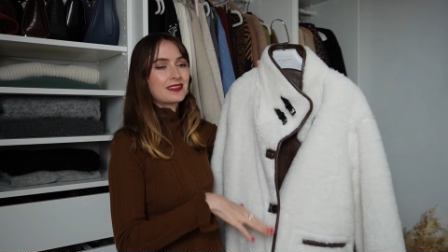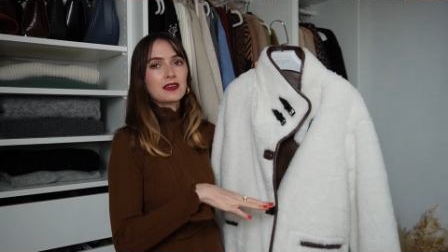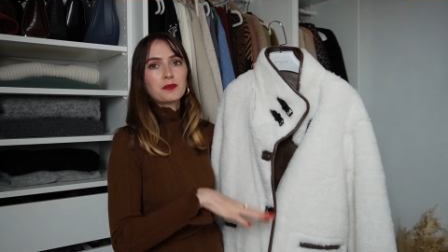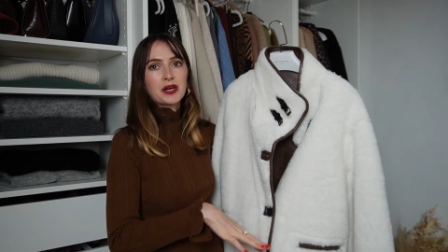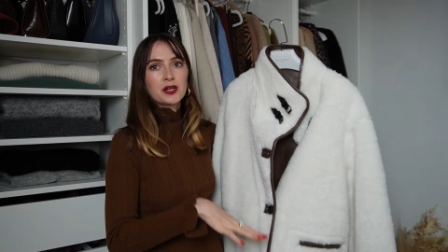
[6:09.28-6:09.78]

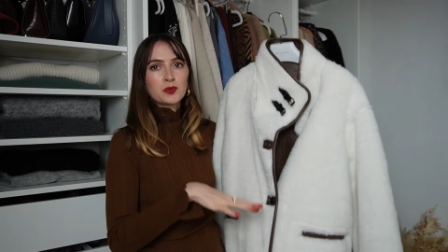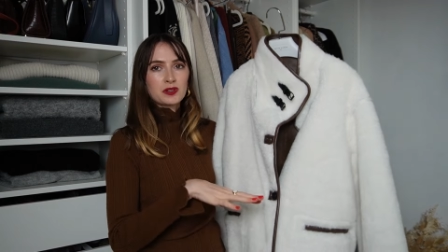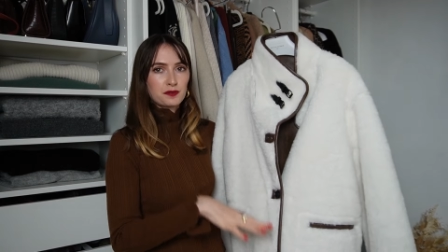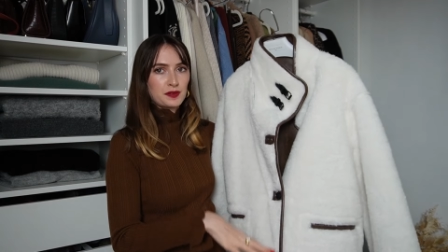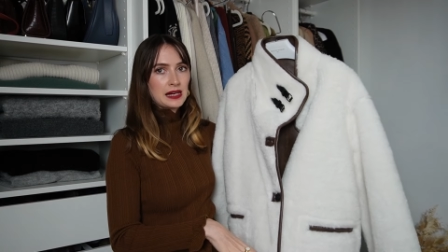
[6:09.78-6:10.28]
think paired with
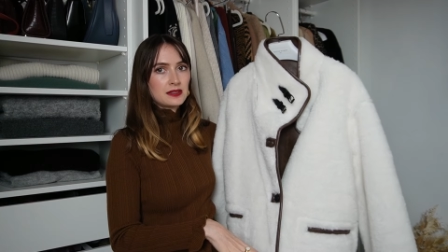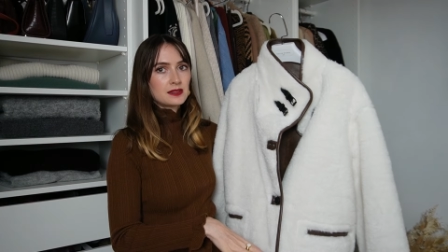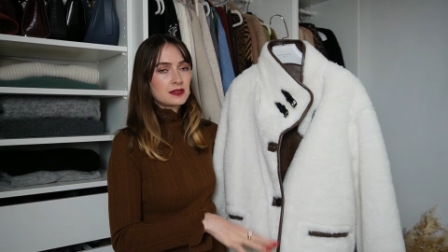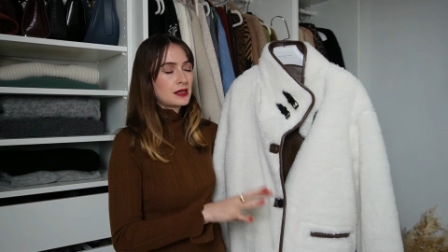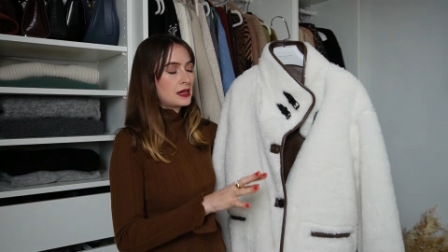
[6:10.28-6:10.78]
the
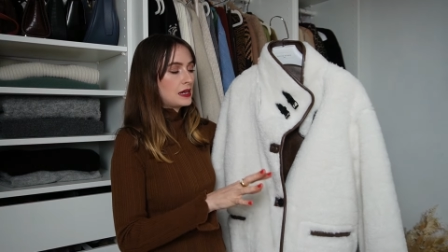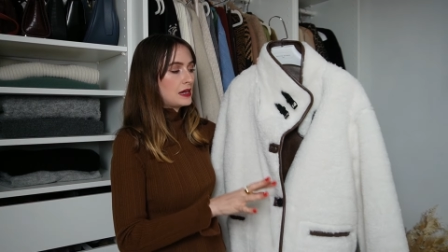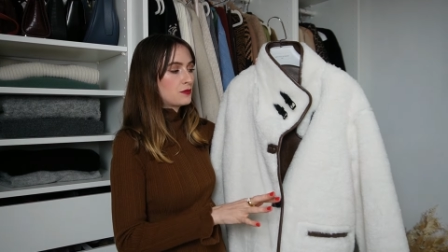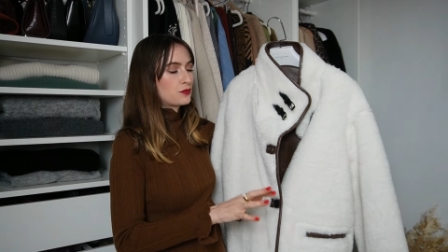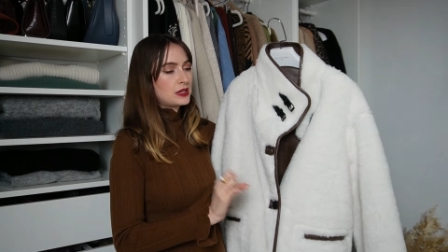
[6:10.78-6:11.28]
flats,
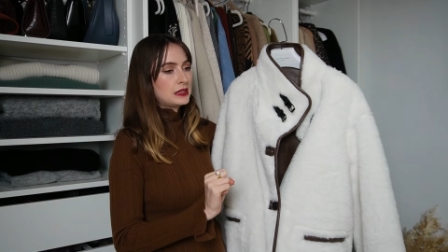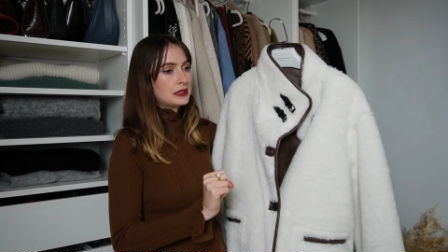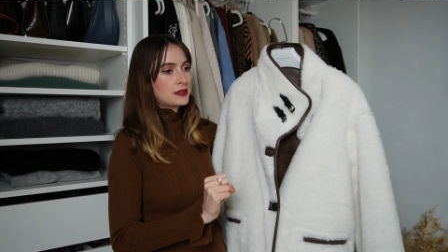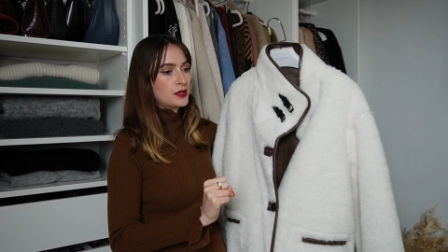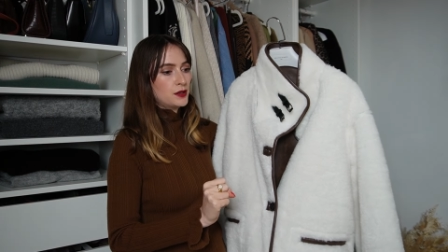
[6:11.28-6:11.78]
it
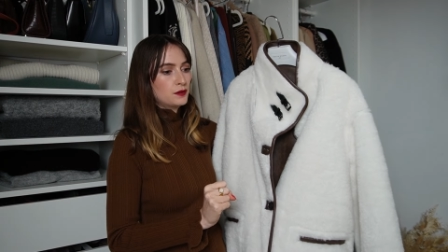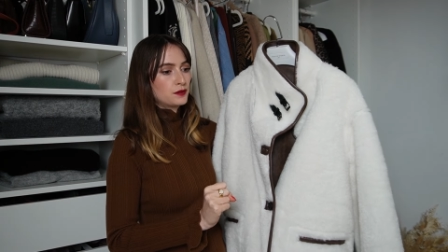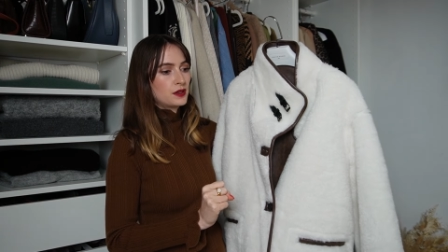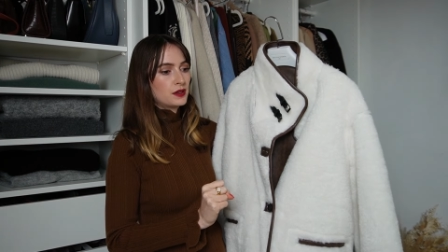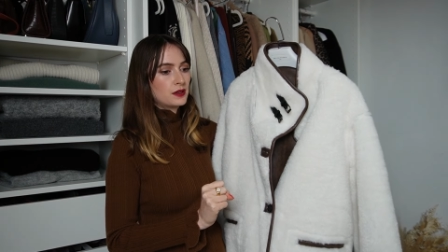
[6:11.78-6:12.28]
really kind of,
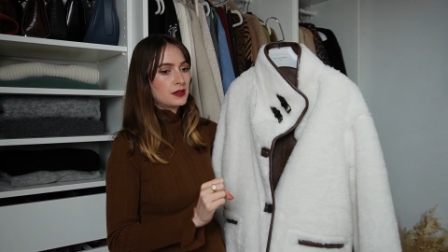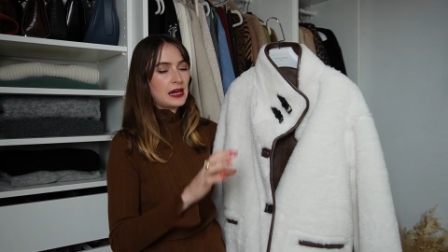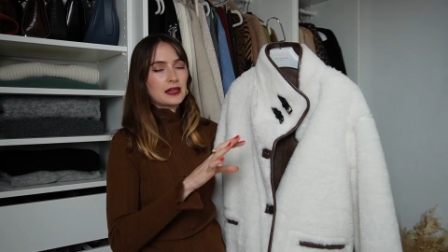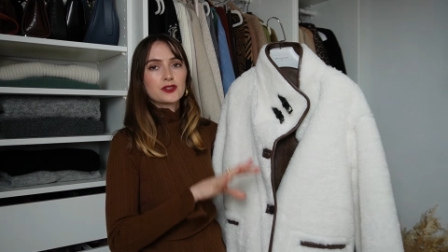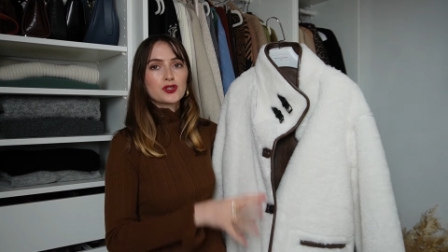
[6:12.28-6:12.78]

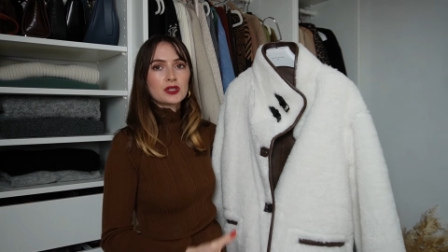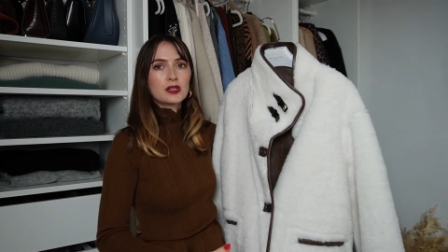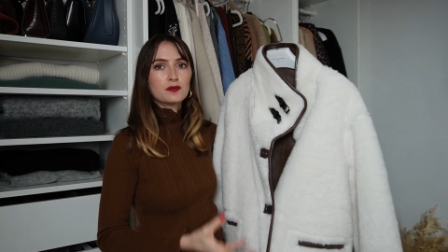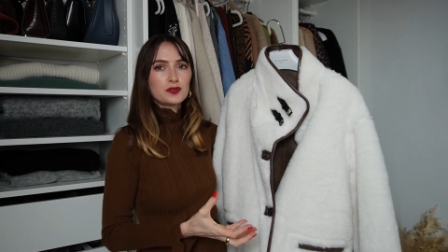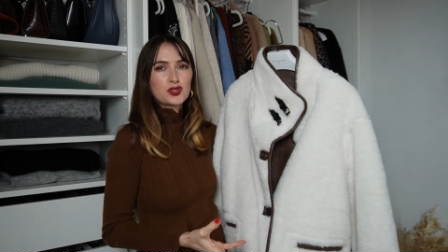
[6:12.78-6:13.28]
yeah, it just
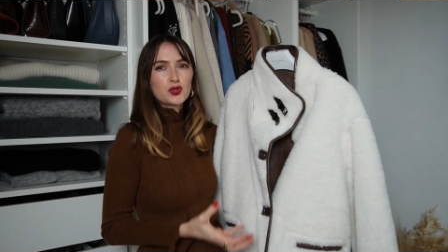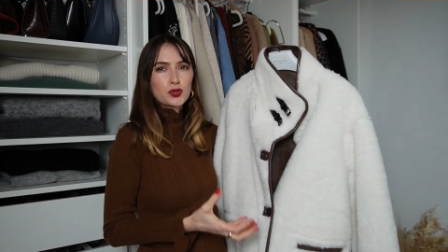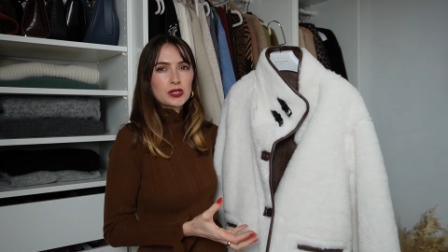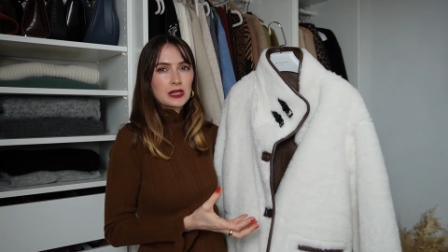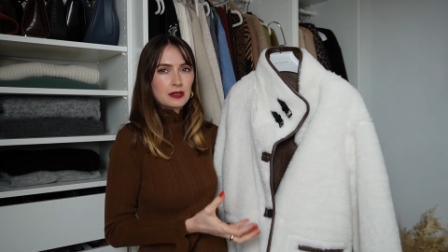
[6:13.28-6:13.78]
kind of is
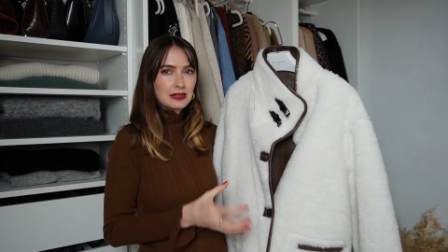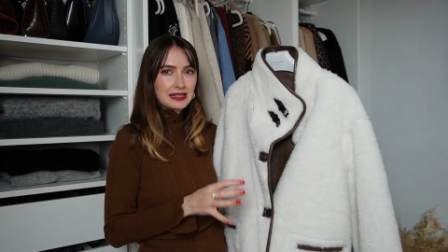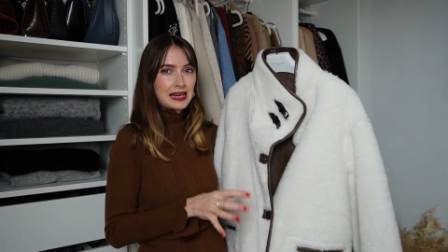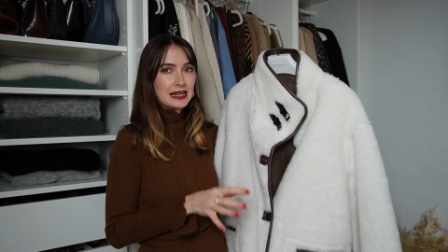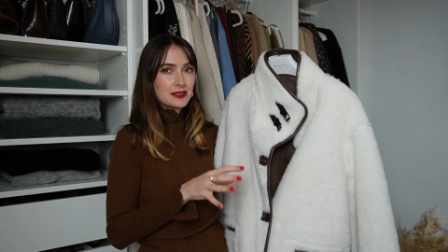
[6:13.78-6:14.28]
shortening the
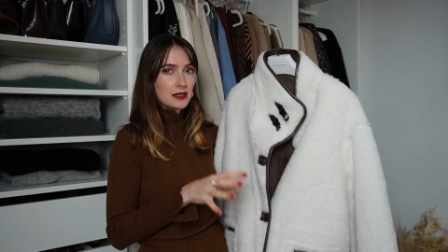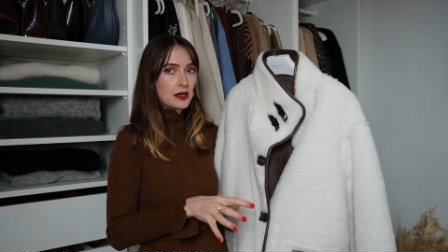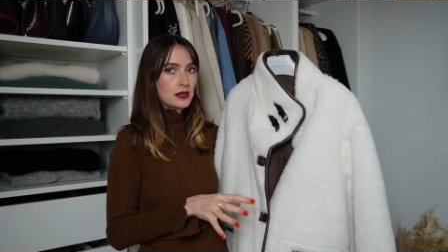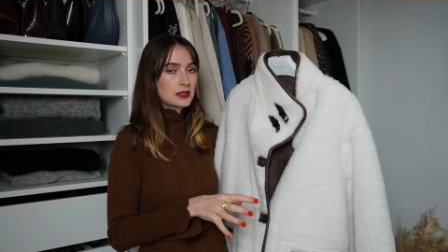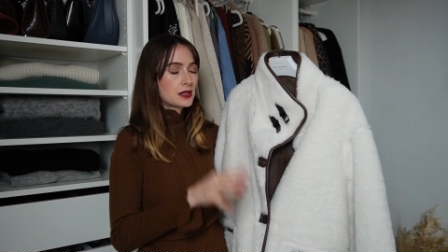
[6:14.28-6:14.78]
legs a
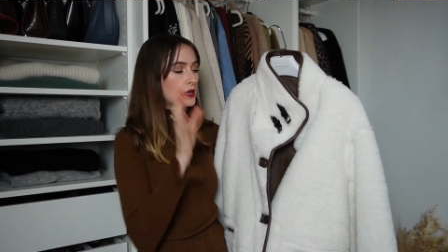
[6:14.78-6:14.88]
lot.